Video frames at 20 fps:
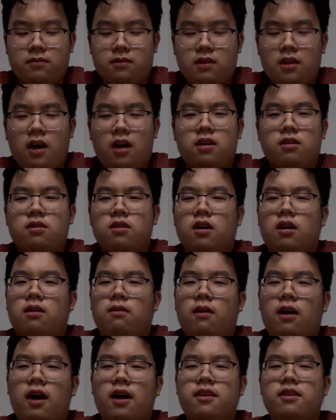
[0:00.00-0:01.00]
I don't know.
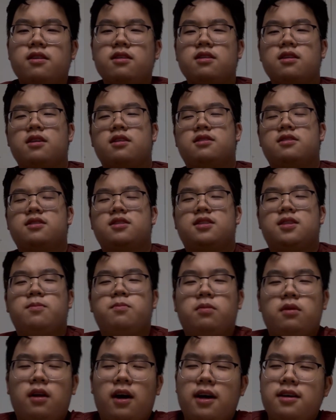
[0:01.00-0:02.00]
I think it
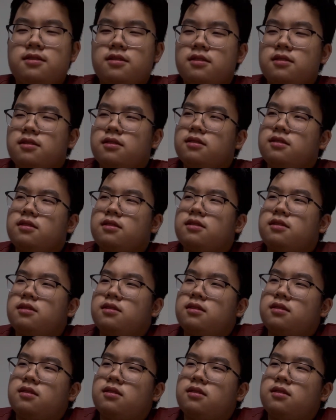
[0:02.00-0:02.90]
symbolizes